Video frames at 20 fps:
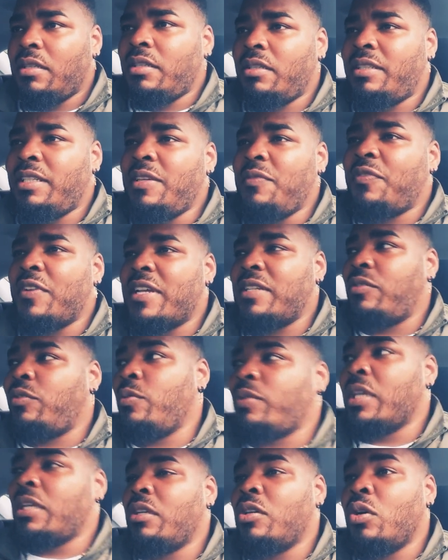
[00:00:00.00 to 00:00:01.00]
defense
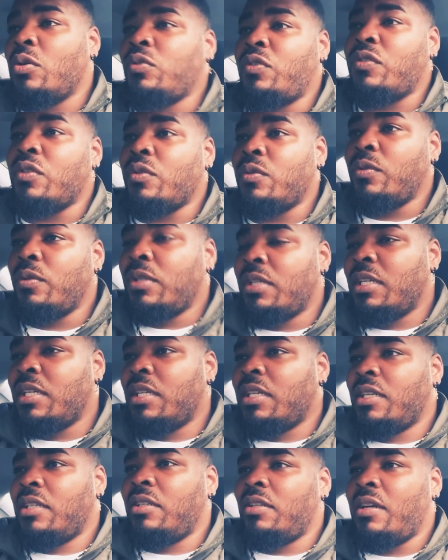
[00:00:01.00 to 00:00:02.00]
you can go to.
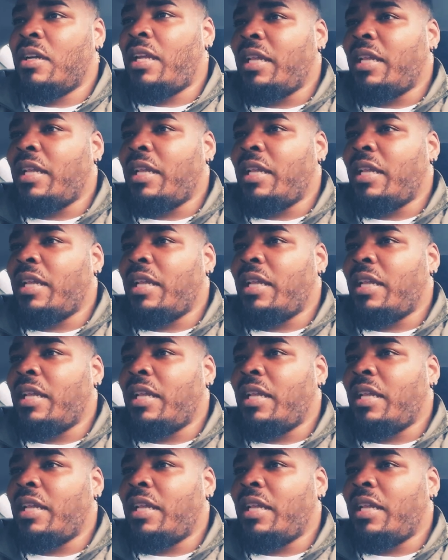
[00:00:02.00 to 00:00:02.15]
You know,